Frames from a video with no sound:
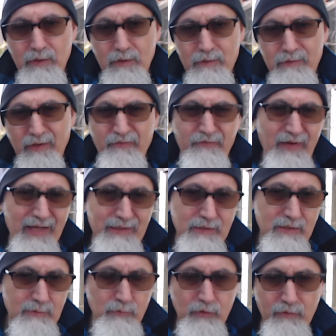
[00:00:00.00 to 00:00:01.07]
right?
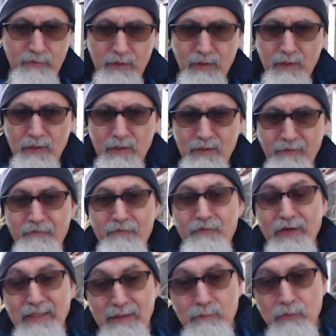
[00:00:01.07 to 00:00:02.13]
Fantasy movie, a
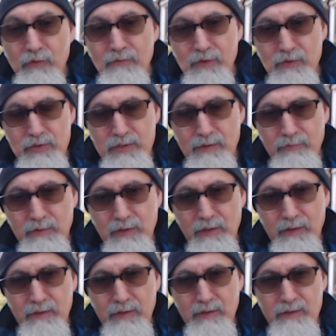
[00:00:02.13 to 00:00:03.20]
funny movie or something
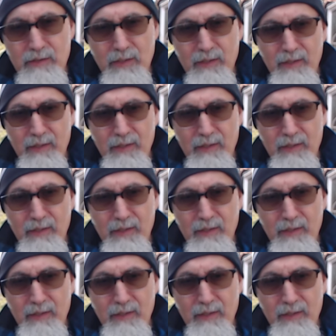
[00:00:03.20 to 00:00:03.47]
like this.